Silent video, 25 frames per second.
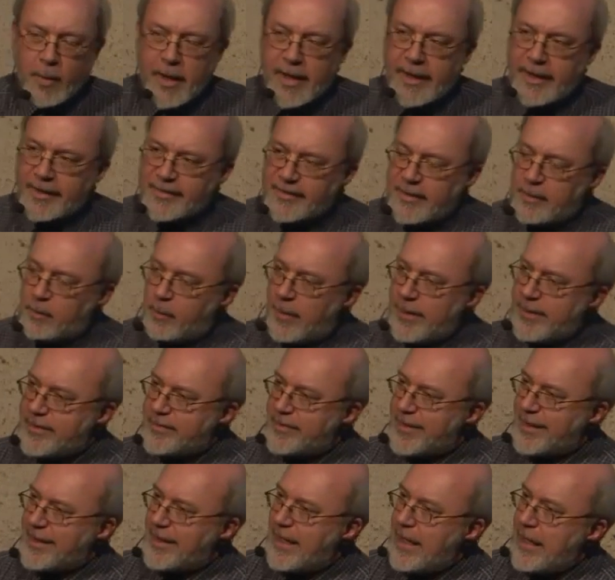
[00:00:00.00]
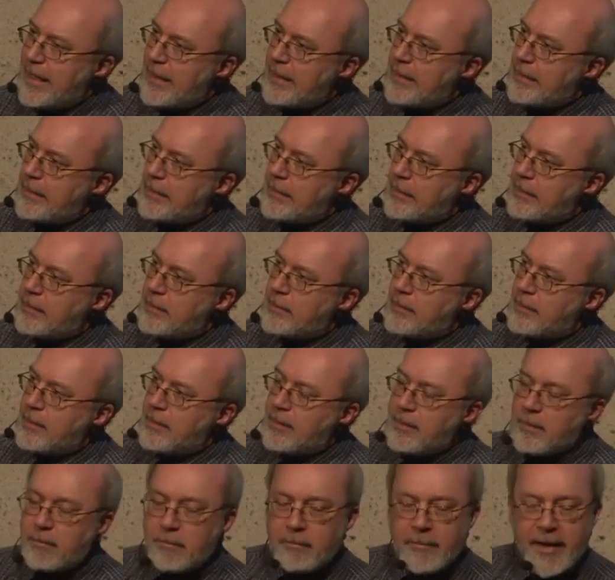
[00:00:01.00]
ways in which the king
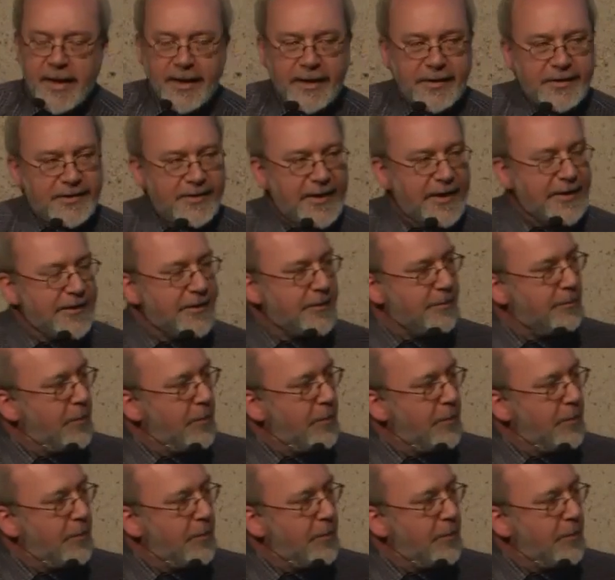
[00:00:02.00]
makes this